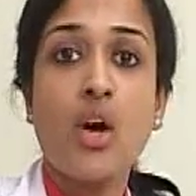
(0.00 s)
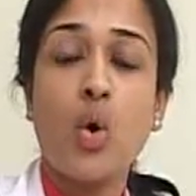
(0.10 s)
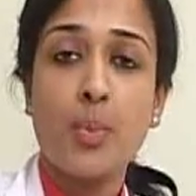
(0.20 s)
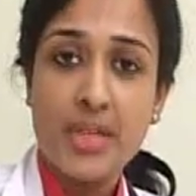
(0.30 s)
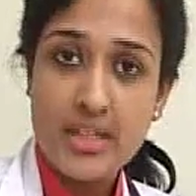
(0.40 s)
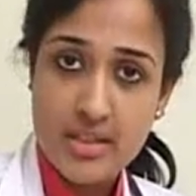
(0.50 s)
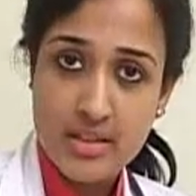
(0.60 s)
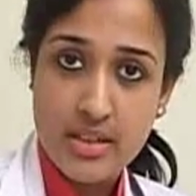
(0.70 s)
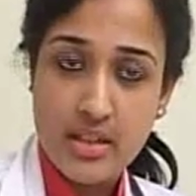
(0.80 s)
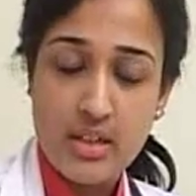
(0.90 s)

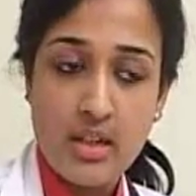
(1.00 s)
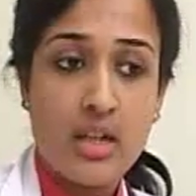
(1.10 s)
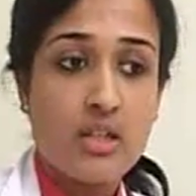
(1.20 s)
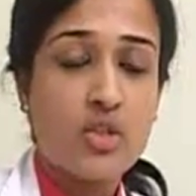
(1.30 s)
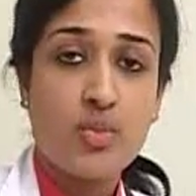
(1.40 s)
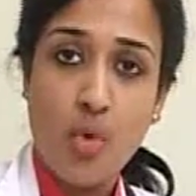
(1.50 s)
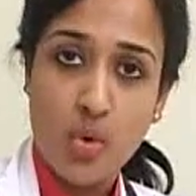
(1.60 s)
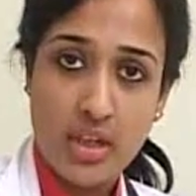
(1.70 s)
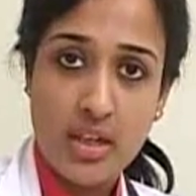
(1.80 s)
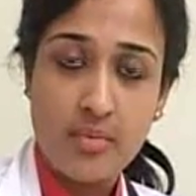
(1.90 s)
obesity,
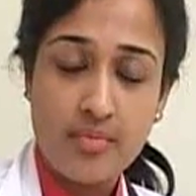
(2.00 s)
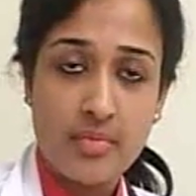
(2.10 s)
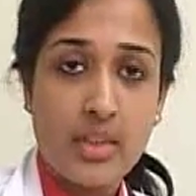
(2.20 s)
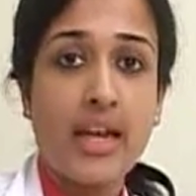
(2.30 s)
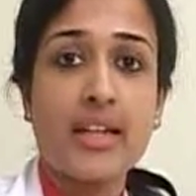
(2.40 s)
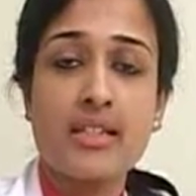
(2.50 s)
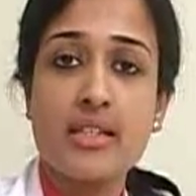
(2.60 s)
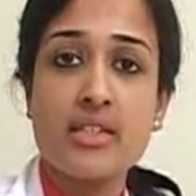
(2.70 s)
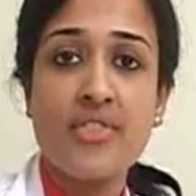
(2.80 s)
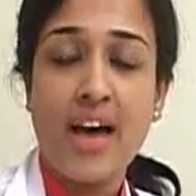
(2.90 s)
smoking,
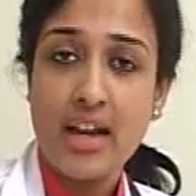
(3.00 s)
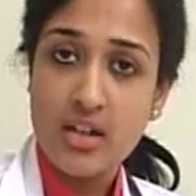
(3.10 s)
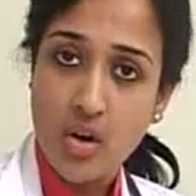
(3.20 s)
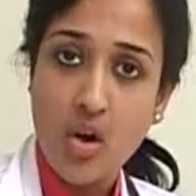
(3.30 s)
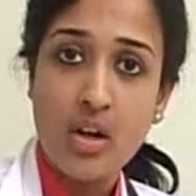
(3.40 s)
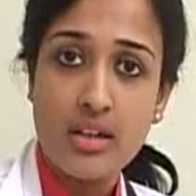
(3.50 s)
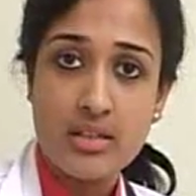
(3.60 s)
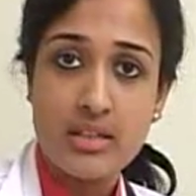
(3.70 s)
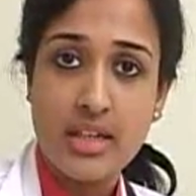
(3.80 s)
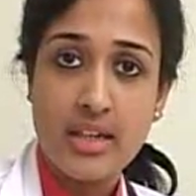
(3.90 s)
excessive alcohol
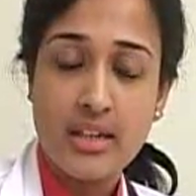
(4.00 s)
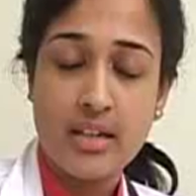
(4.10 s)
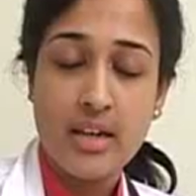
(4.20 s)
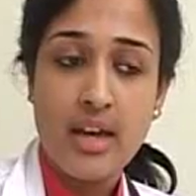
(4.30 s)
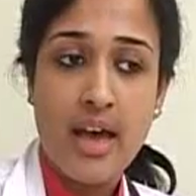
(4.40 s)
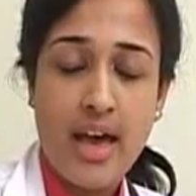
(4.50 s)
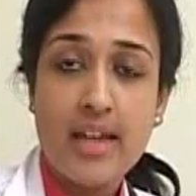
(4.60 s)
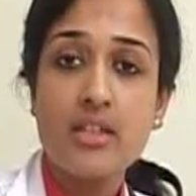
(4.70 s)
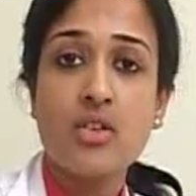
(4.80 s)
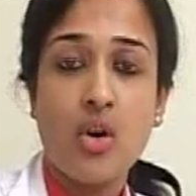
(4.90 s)
intake,
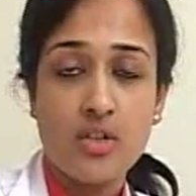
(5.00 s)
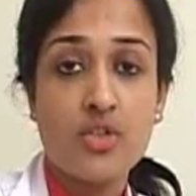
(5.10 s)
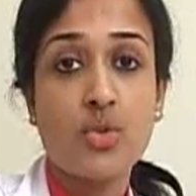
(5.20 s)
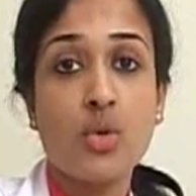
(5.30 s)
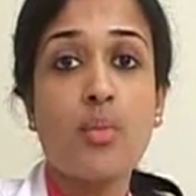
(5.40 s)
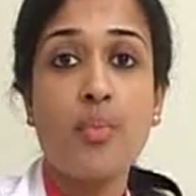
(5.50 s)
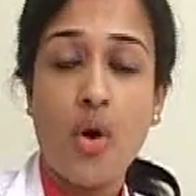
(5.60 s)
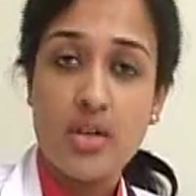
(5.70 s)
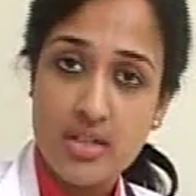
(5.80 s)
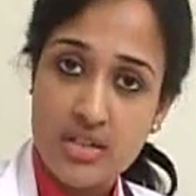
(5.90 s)
and also a
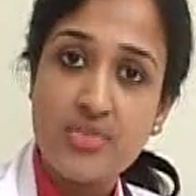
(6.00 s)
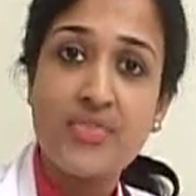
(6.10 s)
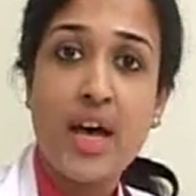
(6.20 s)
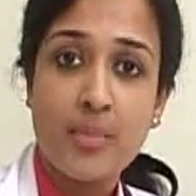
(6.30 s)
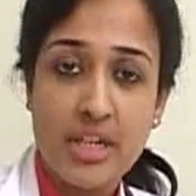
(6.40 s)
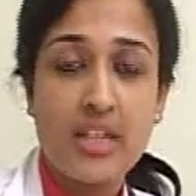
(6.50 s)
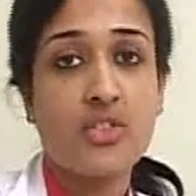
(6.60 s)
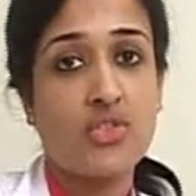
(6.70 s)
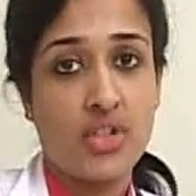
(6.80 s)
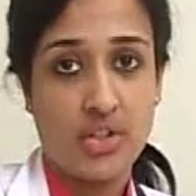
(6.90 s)
positive family
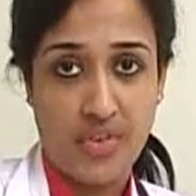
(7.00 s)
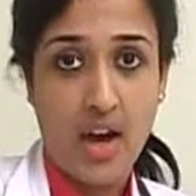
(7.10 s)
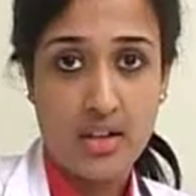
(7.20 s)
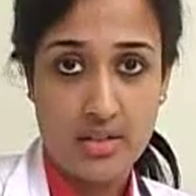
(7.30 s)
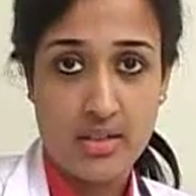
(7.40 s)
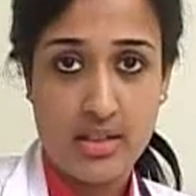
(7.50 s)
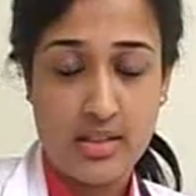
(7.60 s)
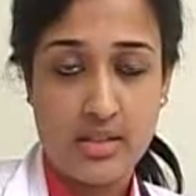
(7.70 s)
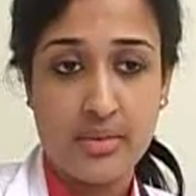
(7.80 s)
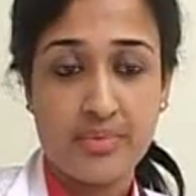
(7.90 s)
history of heart
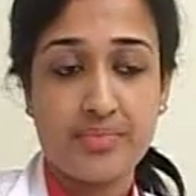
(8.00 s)
disease.